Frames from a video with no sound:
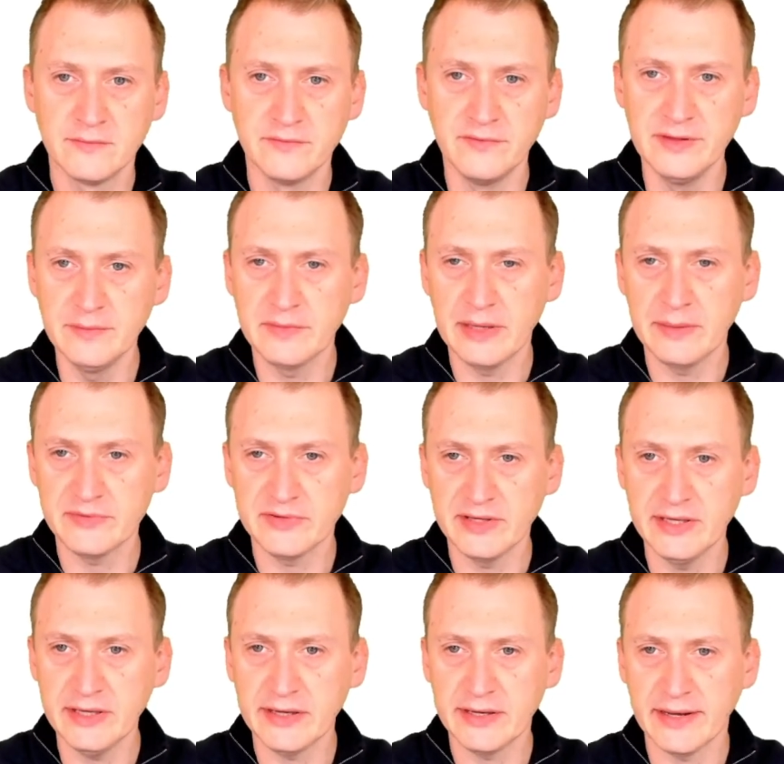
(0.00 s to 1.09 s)
Veeam Games
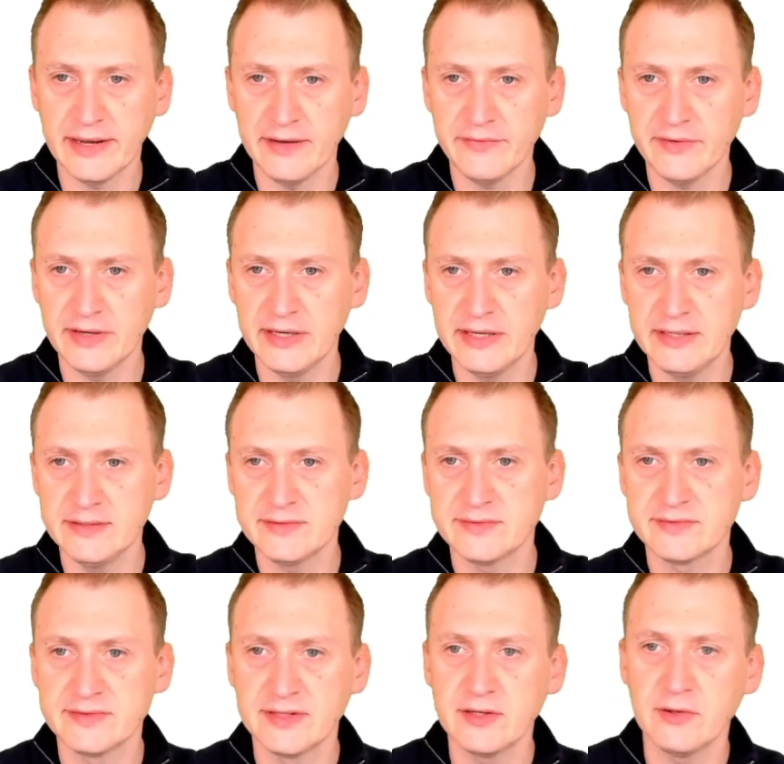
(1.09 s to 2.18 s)
Inc. have a
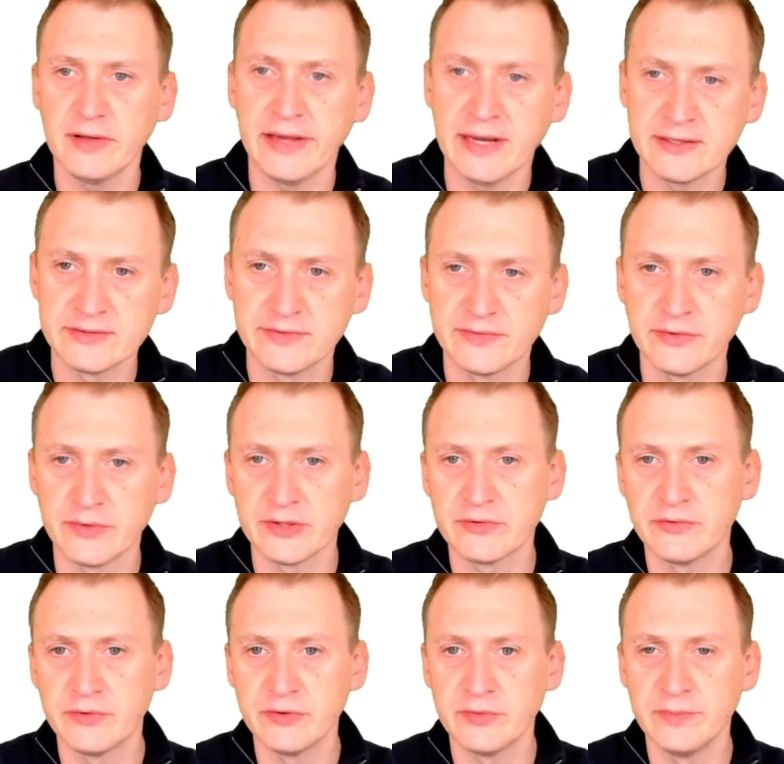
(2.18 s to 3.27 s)
single Active
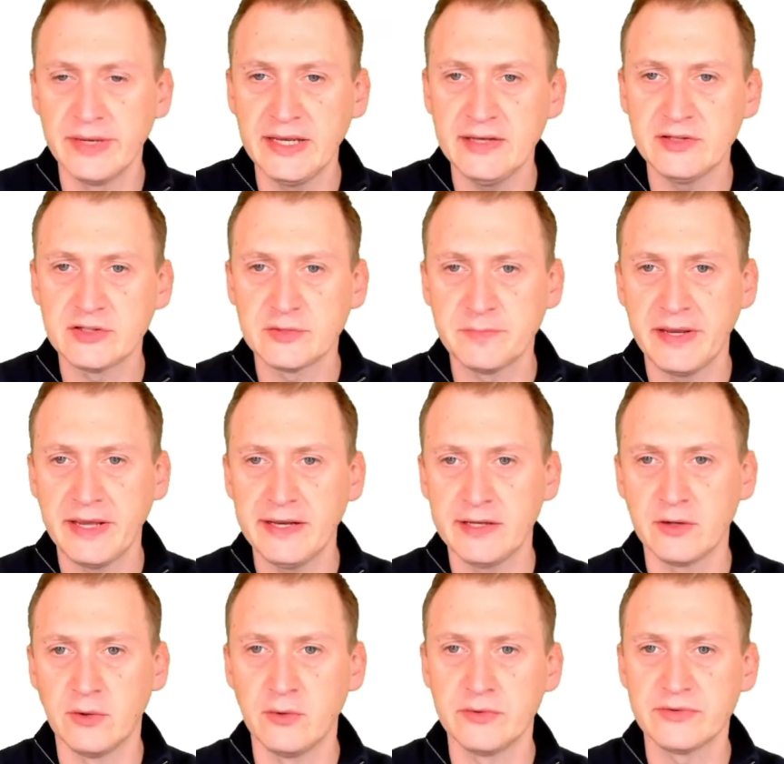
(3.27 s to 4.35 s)
Directory domain spanning
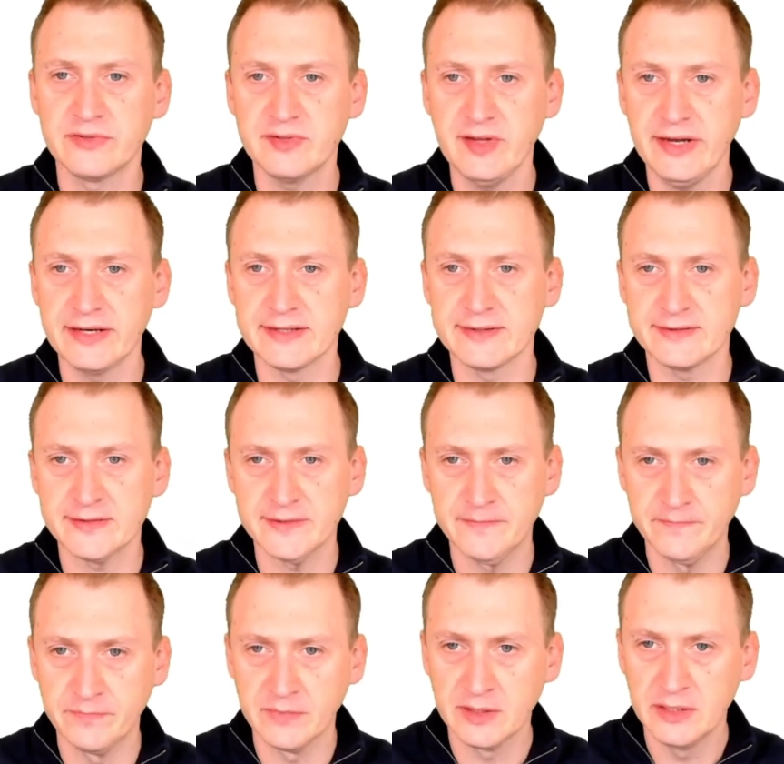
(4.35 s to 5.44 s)
all sites.
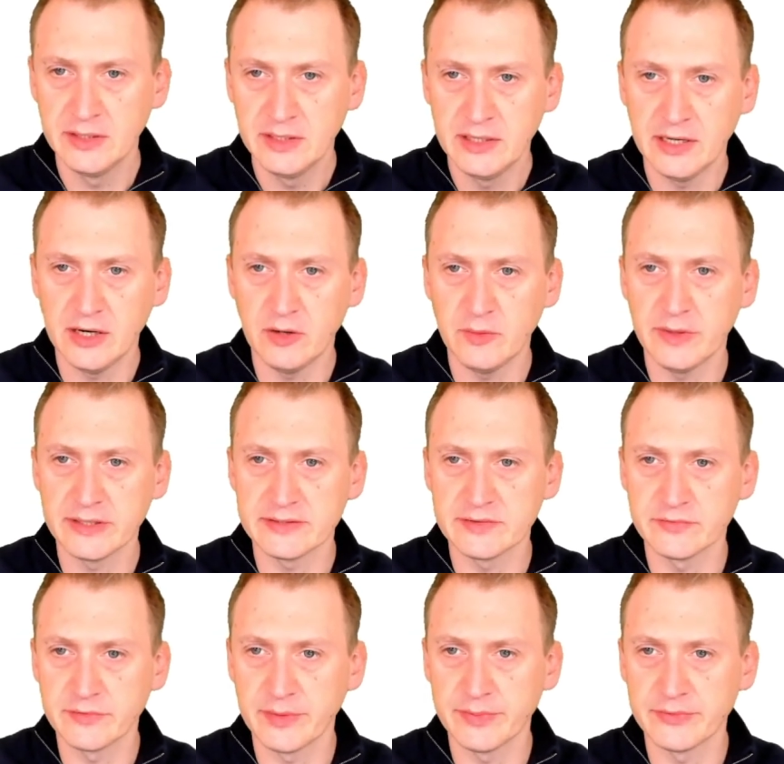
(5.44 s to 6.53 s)
How might it
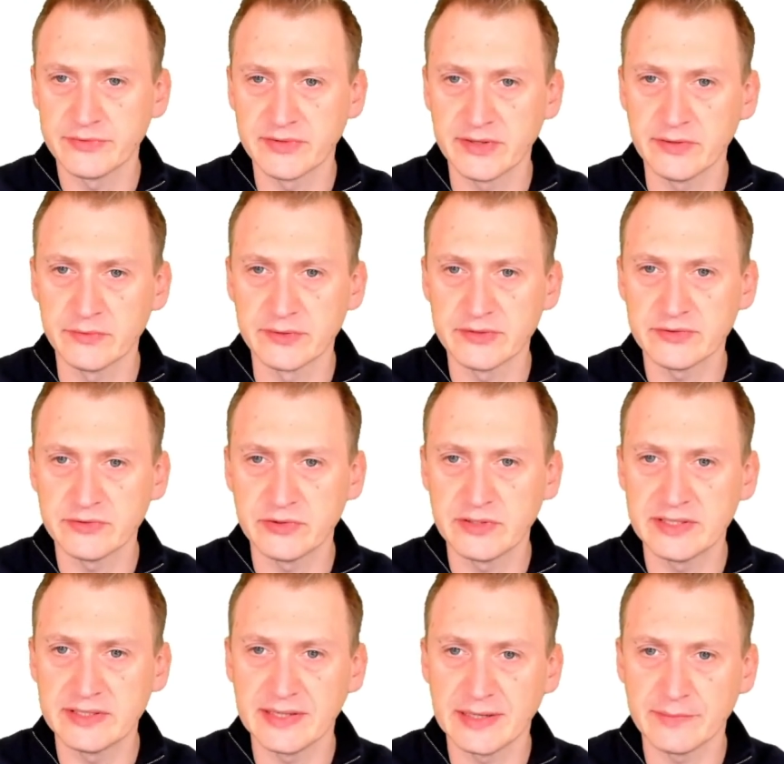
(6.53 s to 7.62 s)
represent a risk to the
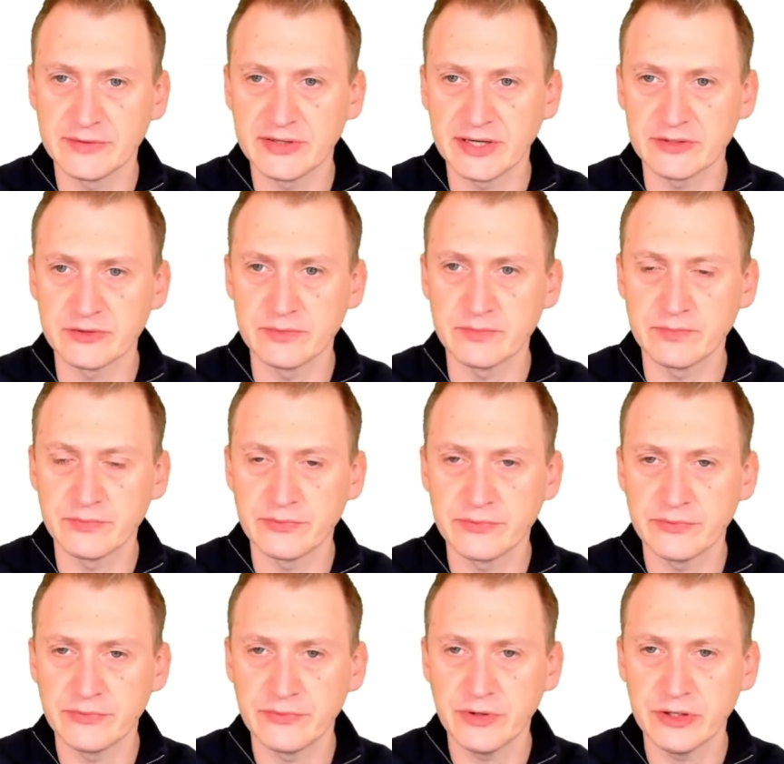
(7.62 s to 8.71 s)
data protection
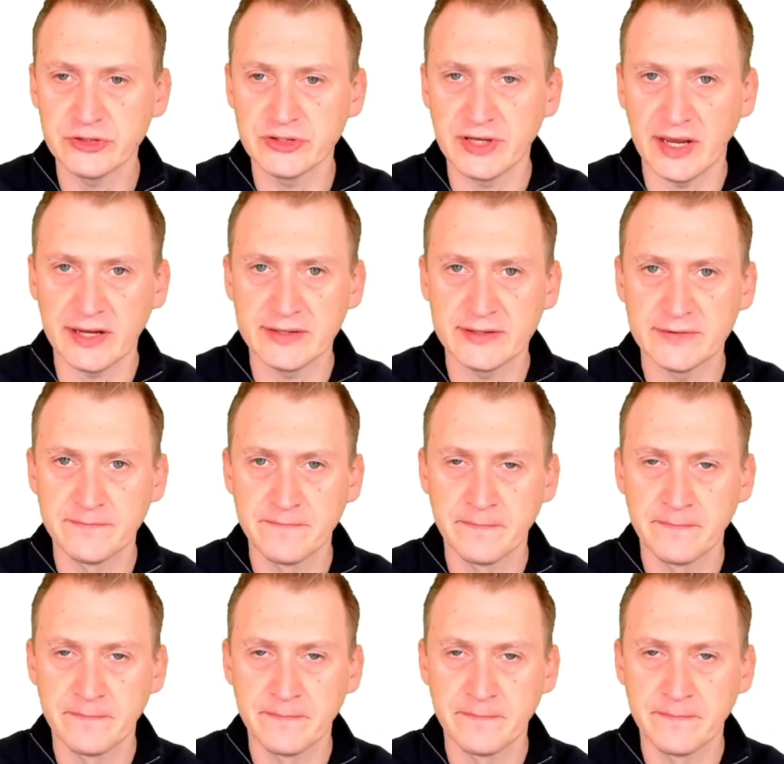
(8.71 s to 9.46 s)
project?